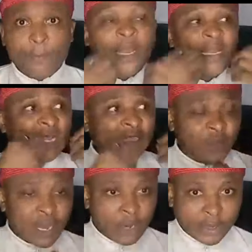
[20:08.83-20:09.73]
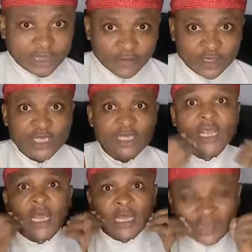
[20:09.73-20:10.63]
banned our
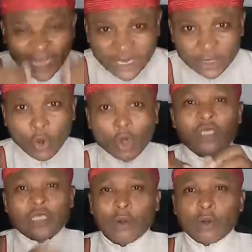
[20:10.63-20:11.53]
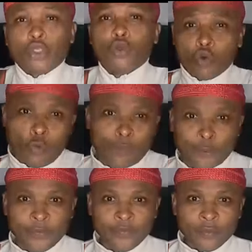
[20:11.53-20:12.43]
activities, tagging us terrorist group.
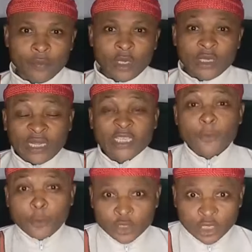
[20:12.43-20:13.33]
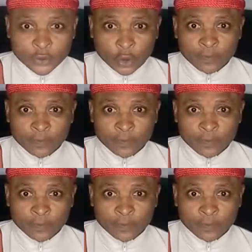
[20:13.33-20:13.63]
That is proscription.